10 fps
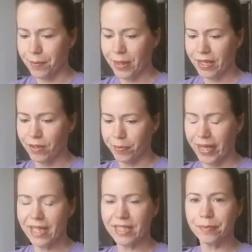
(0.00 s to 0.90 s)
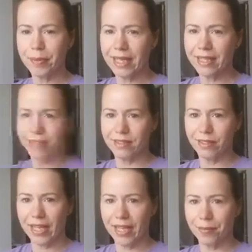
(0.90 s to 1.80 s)
make little pants because you
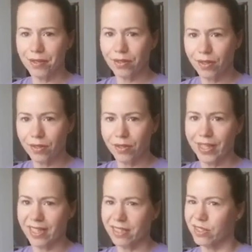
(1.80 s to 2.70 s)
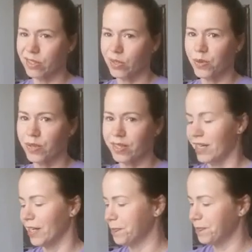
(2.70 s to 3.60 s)
can't put their little legs through.
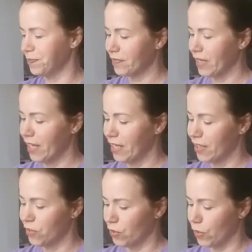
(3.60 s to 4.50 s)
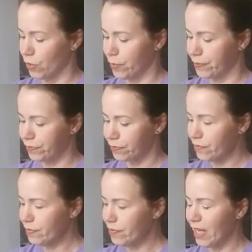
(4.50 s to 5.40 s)
So
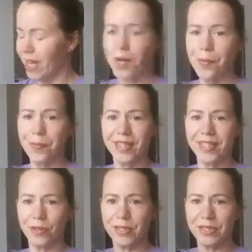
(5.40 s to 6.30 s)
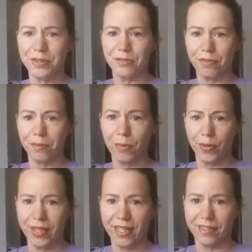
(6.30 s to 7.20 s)
this one's for a
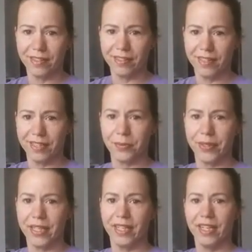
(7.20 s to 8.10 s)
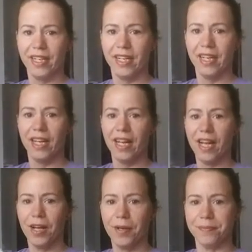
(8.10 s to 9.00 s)
boy. Oh, that's sweet.
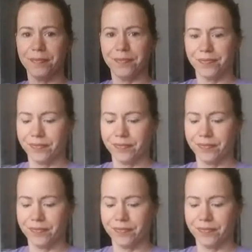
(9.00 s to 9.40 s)
And